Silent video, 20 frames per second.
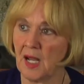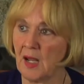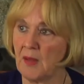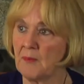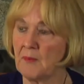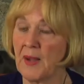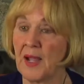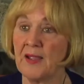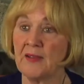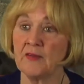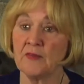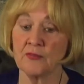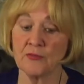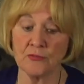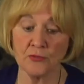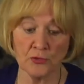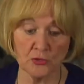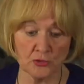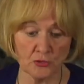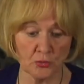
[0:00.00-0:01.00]
My
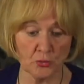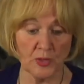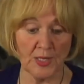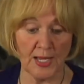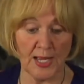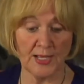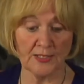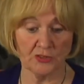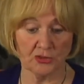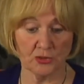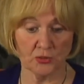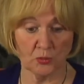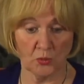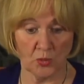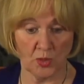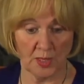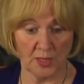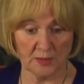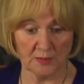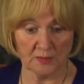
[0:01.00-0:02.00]
first reaction
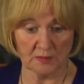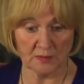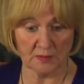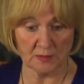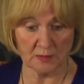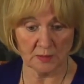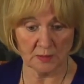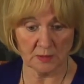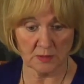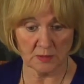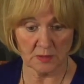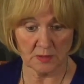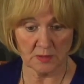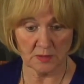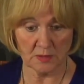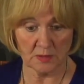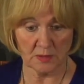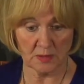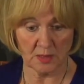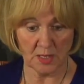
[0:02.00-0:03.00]
was,
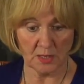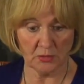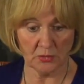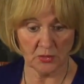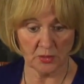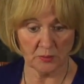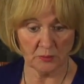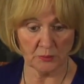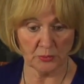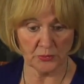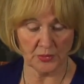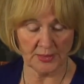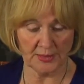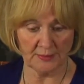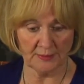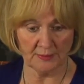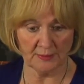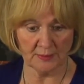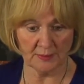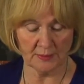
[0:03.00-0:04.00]
I couldn't
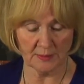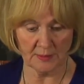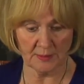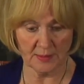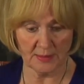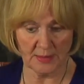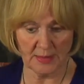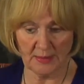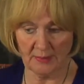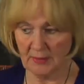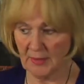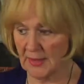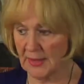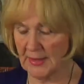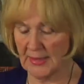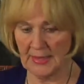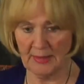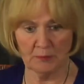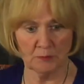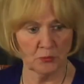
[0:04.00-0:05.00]
breathe, and then I thought, I
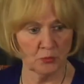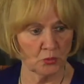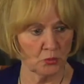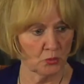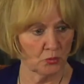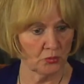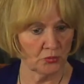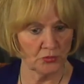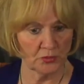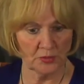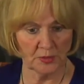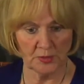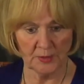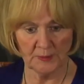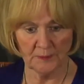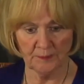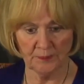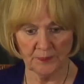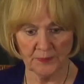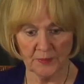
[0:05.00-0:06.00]
can't move.
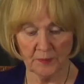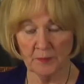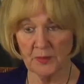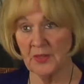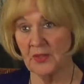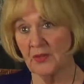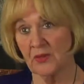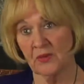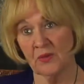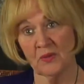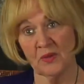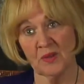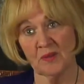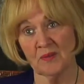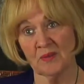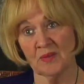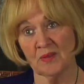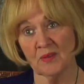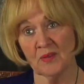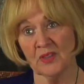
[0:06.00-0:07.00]
But you know what?
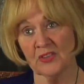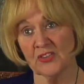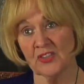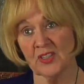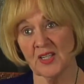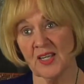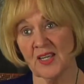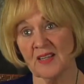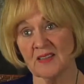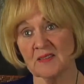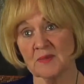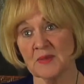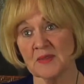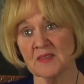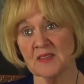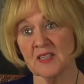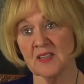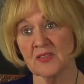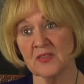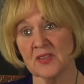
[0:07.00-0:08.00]
The question I asked
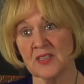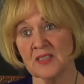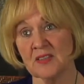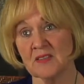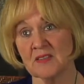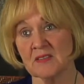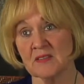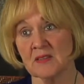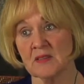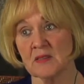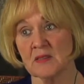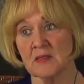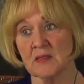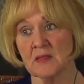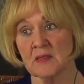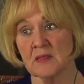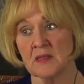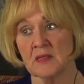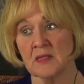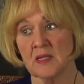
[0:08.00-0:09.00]
myself was,
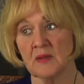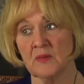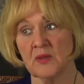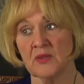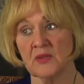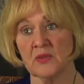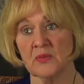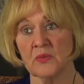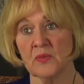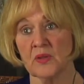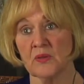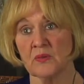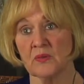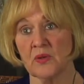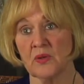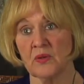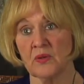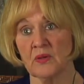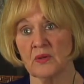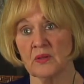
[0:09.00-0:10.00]
I wonder what
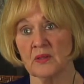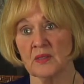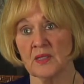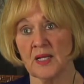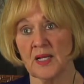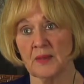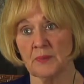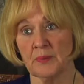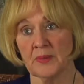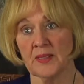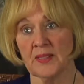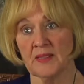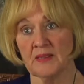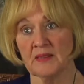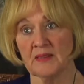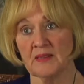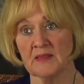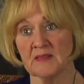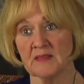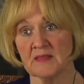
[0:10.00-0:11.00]
role I played
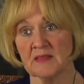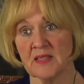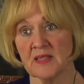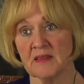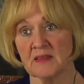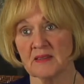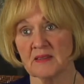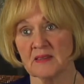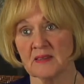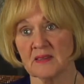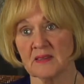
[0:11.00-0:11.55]
in his death.